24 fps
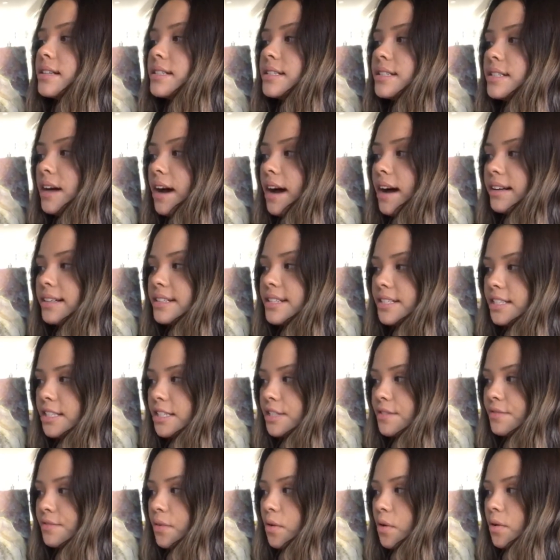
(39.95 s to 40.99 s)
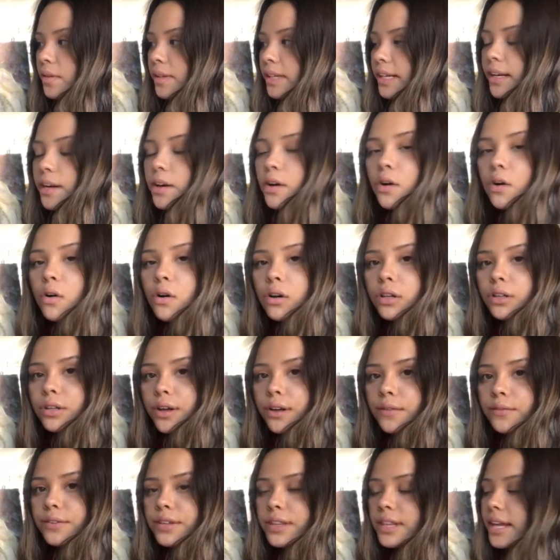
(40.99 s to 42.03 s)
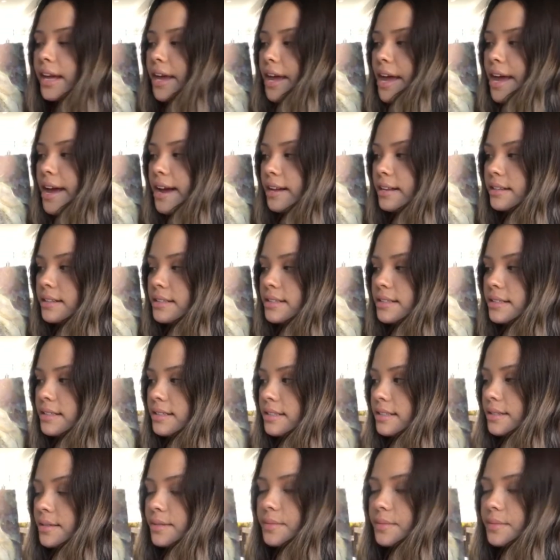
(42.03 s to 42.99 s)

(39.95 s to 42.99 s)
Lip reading: darkness is falling all over the house.